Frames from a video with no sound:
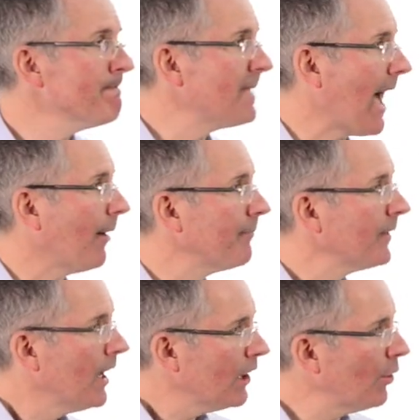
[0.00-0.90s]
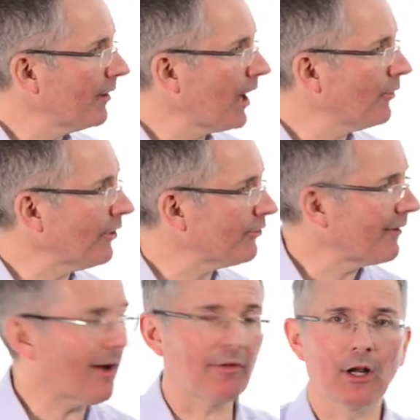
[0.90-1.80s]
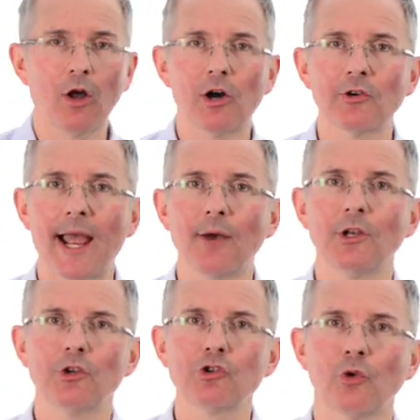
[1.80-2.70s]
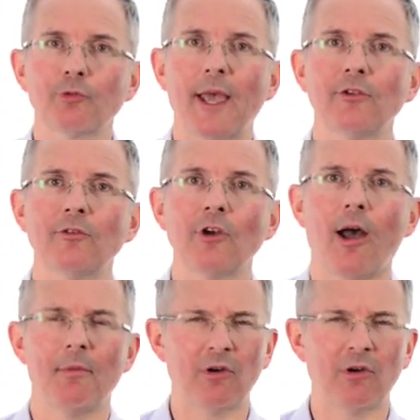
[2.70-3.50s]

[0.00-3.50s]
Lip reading: Now, you'll have noticed I've covered a lot of ground in a short space of time.